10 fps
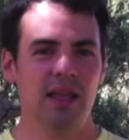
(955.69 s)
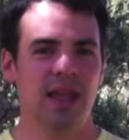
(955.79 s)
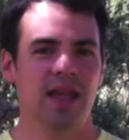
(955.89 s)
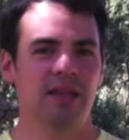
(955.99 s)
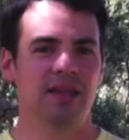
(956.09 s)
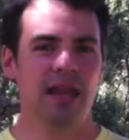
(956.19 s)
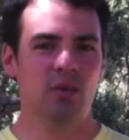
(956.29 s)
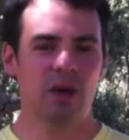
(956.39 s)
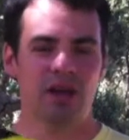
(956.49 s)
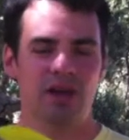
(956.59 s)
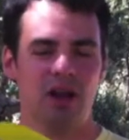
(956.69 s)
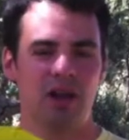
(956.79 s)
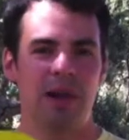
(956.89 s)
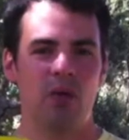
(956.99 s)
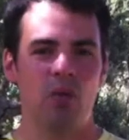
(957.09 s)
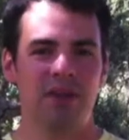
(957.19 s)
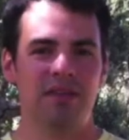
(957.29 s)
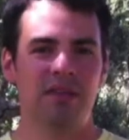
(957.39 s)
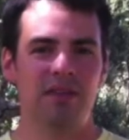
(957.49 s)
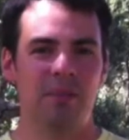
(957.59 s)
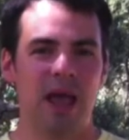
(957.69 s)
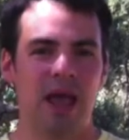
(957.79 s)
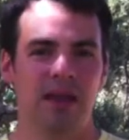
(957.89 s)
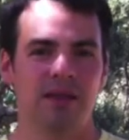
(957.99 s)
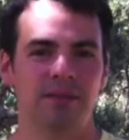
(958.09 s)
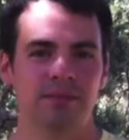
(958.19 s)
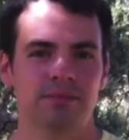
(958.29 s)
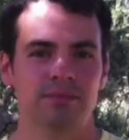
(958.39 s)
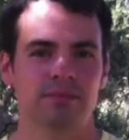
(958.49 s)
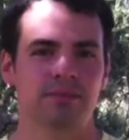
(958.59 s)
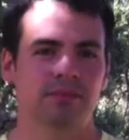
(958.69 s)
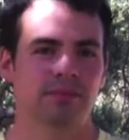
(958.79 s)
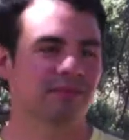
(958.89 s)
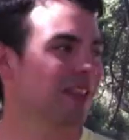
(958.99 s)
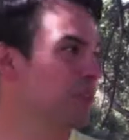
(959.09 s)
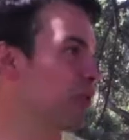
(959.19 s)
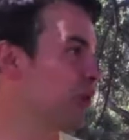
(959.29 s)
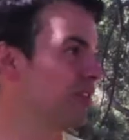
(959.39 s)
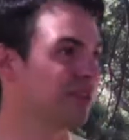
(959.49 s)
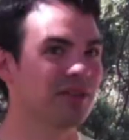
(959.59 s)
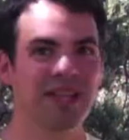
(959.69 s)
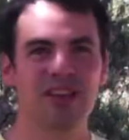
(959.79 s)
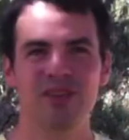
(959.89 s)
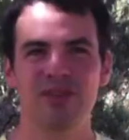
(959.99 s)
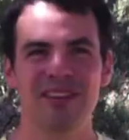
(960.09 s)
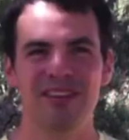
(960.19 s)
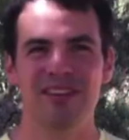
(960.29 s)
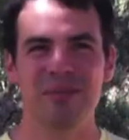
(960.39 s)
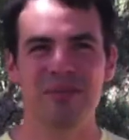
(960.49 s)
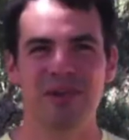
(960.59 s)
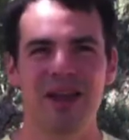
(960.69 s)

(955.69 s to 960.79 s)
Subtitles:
And today we're gonna talk about what's in this bag. The birds are. Can you hear them?